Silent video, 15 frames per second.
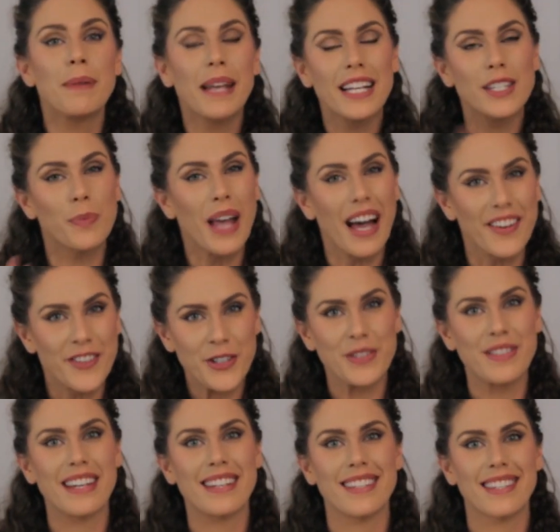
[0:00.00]
because we
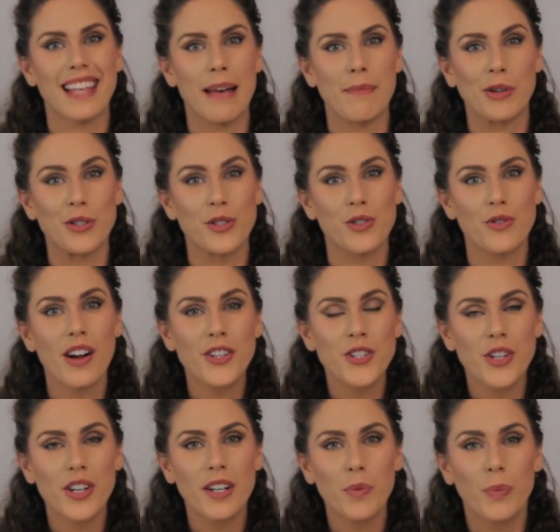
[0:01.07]
understand its chemical
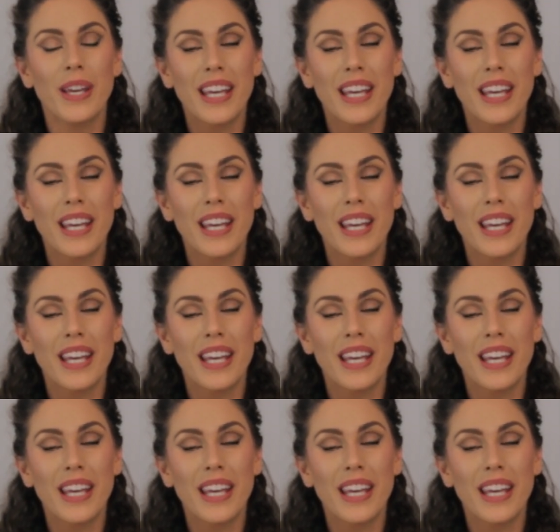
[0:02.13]
structure,